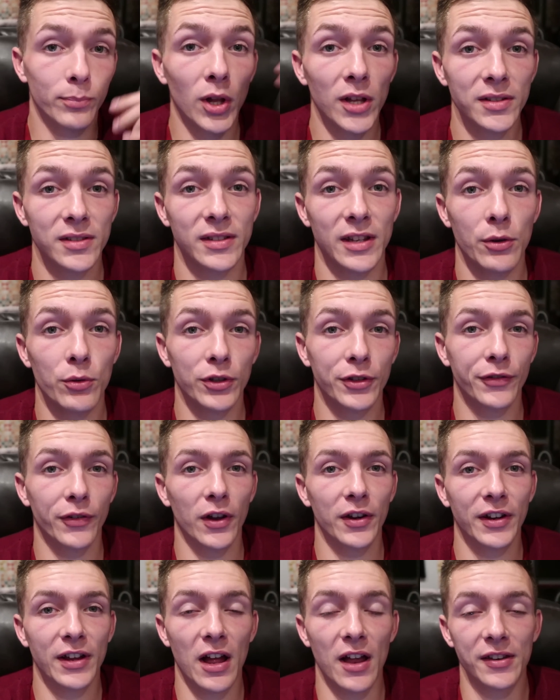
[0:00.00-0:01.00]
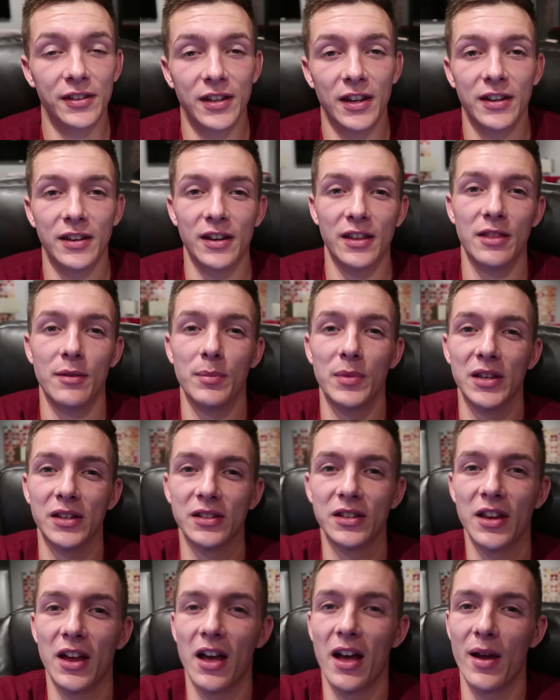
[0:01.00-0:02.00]
Plus it was fun content in the
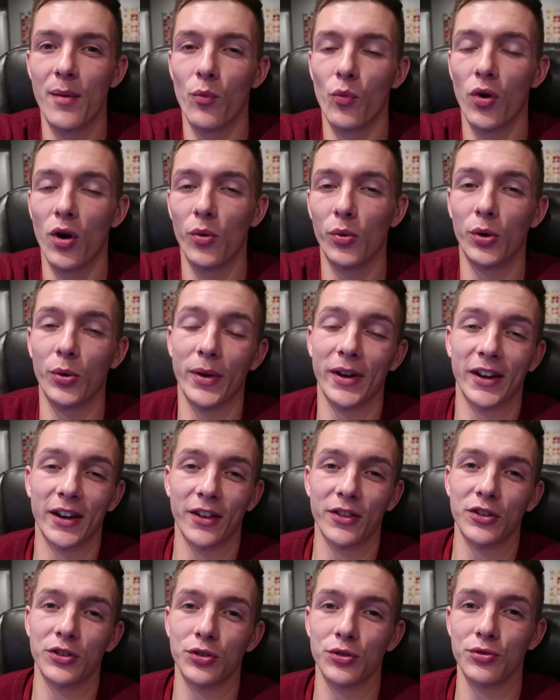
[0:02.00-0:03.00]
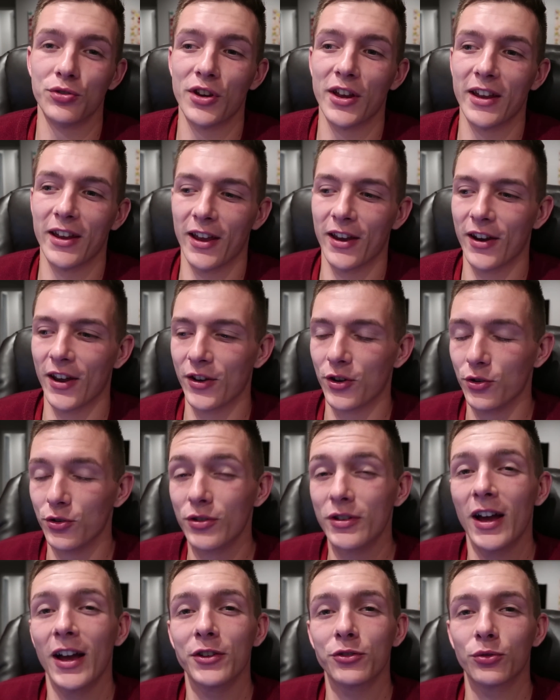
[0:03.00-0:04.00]
meantime while we're waiting on the 2J, and I know
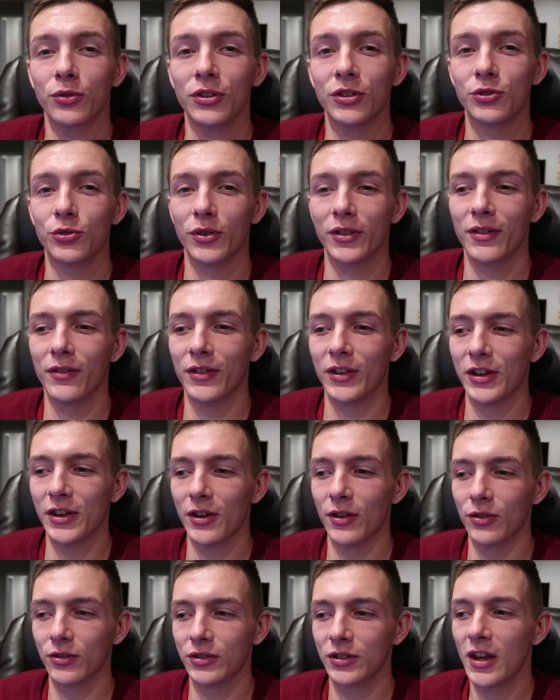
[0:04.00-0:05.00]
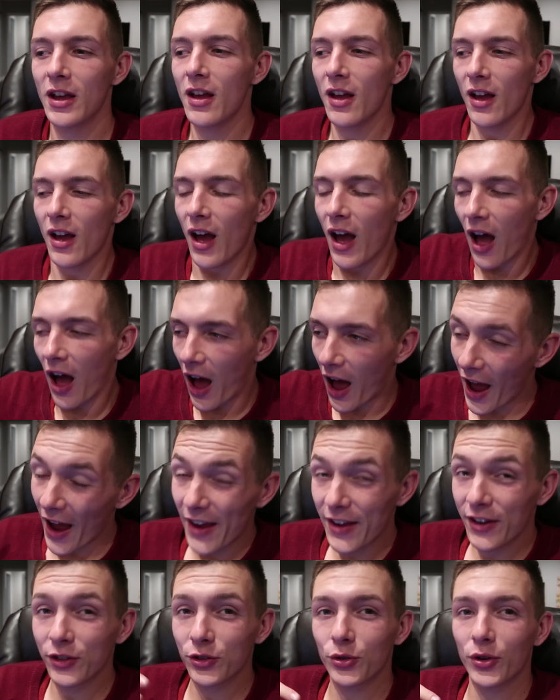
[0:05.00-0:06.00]
you guys really enjoyed the videos.
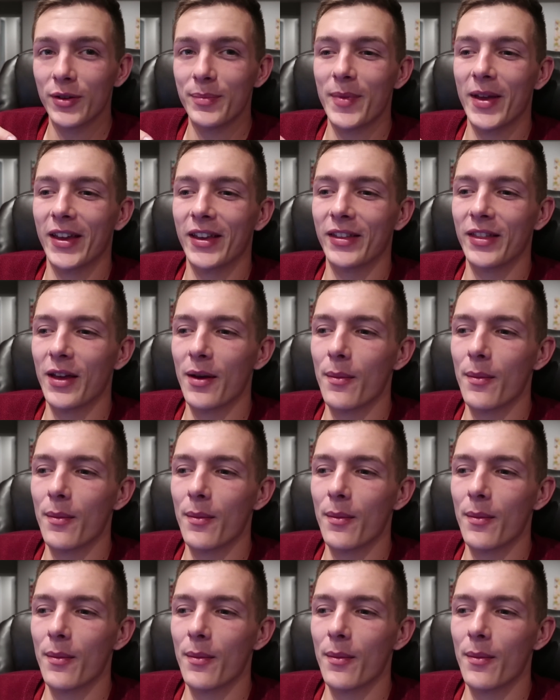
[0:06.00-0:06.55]
I enjoyed making